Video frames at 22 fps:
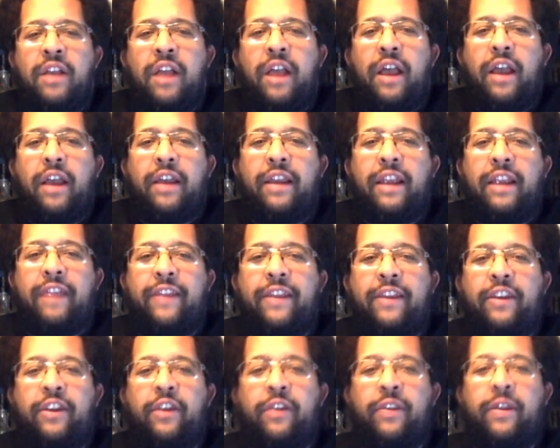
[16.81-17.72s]
Uh, kind of like
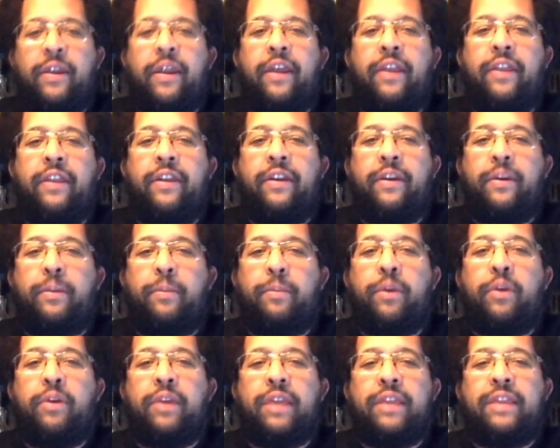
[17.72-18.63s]
you know the uh, the
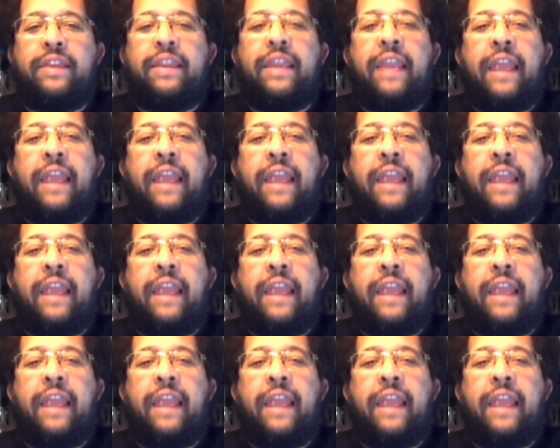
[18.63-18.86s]
milk at the